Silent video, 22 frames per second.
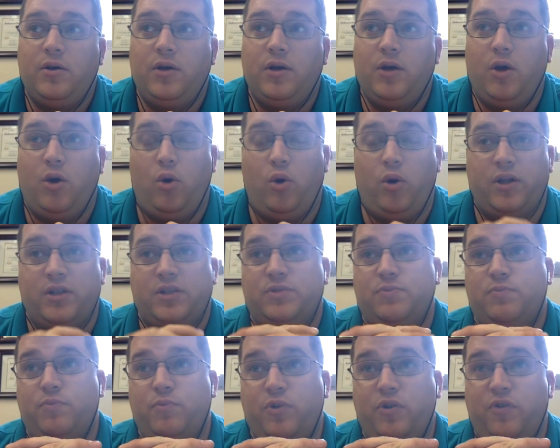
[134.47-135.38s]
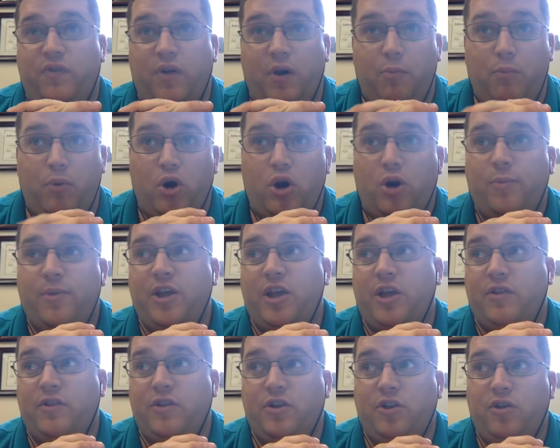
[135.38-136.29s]
or it's you've got Barbie,
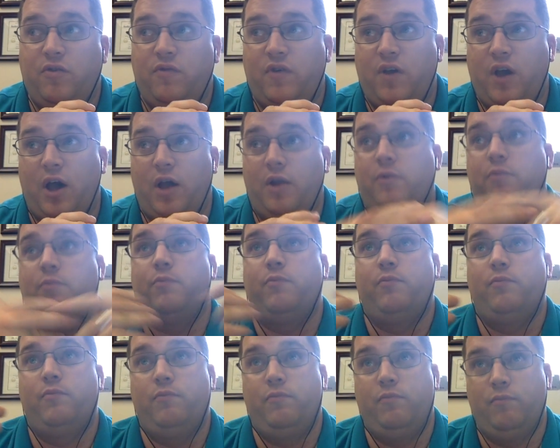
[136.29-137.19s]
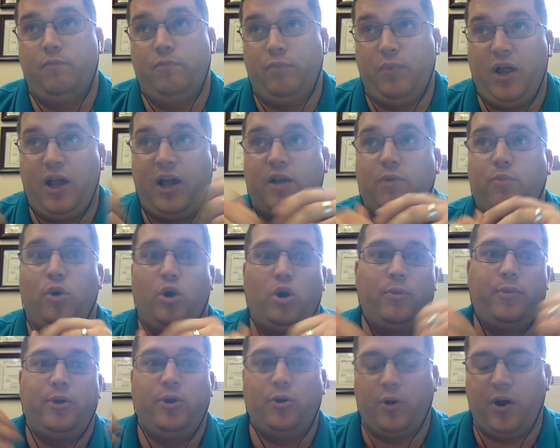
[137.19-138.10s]
and then you've got black
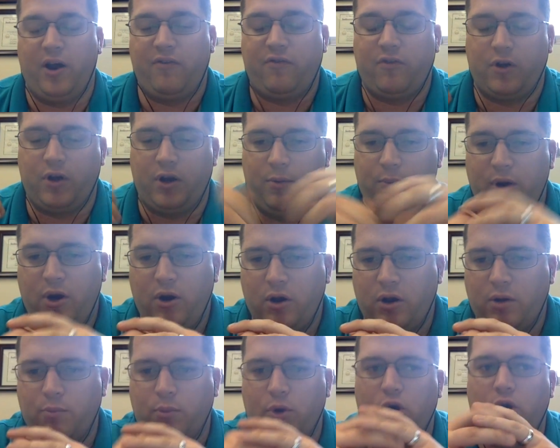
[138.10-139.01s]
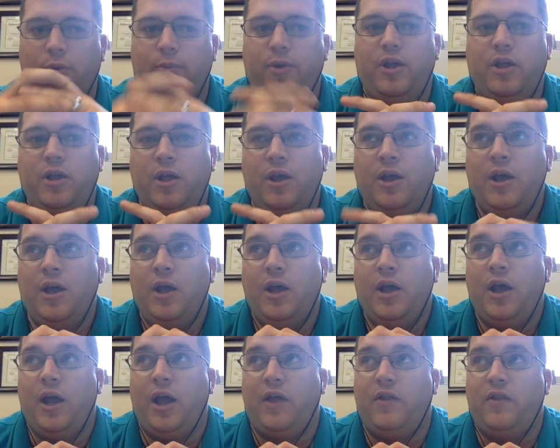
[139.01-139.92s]
Barbie or African American Barbie.
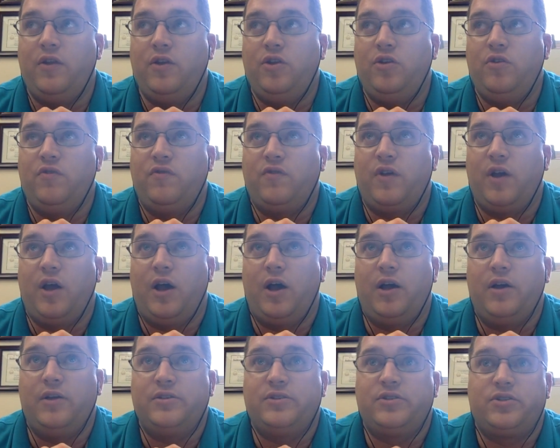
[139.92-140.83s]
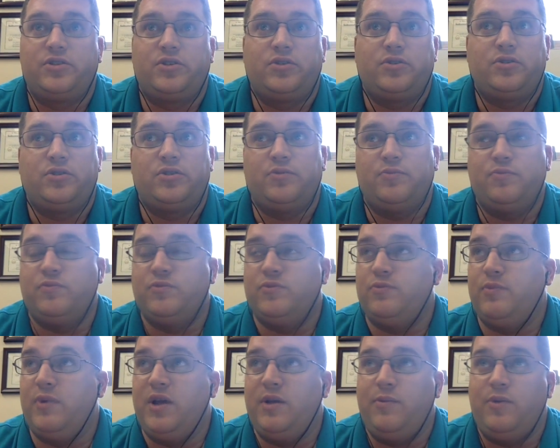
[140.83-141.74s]
And then you've got
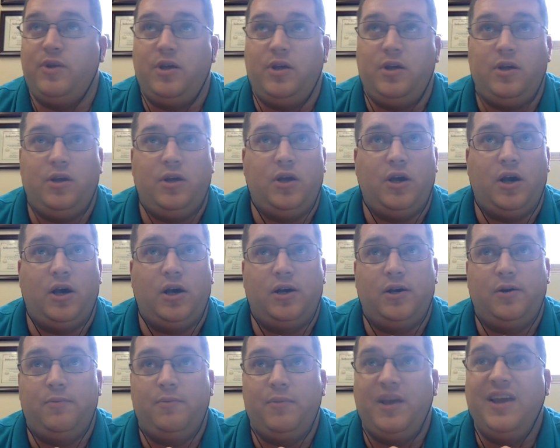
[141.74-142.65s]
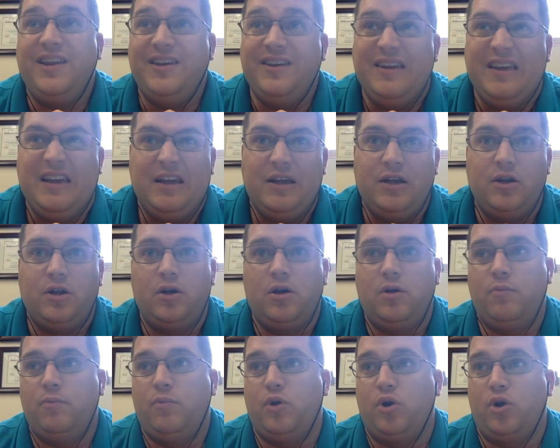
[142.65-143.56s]
maybe um,
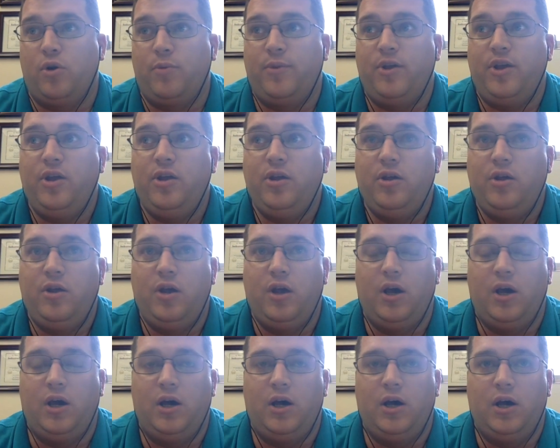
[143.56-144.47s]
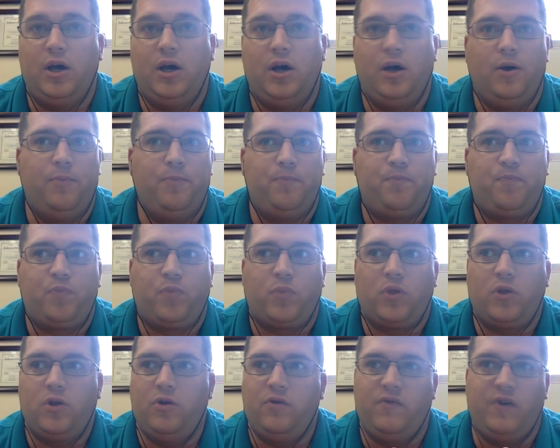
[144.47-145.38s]
Indian Barbie. Um,
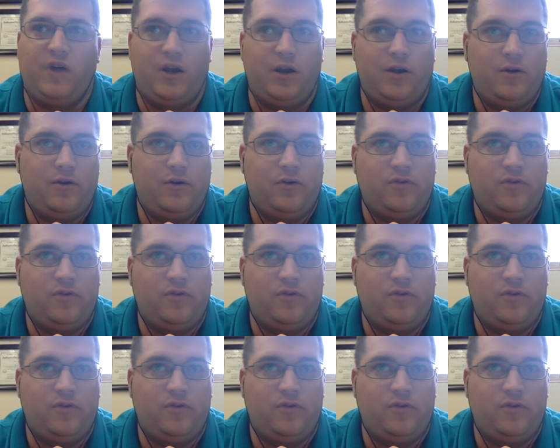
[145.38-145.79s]
you've got,